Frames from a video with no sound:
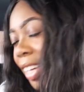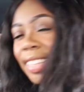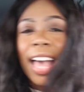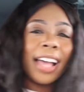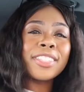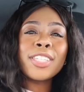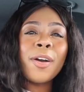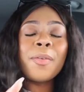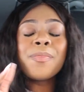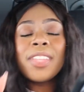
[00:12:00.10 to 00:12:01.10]
like that.
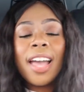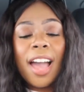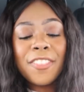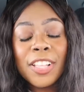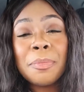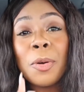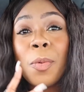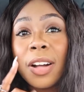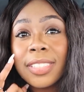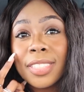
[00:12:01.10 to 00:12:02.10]
So I feel like, but
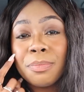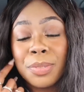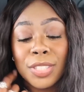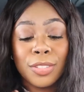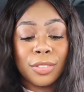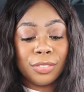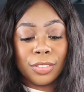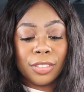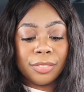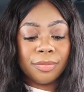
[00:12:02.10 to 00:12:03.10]
wow, this is
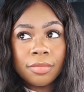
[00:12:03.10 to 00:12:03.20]
beautiful.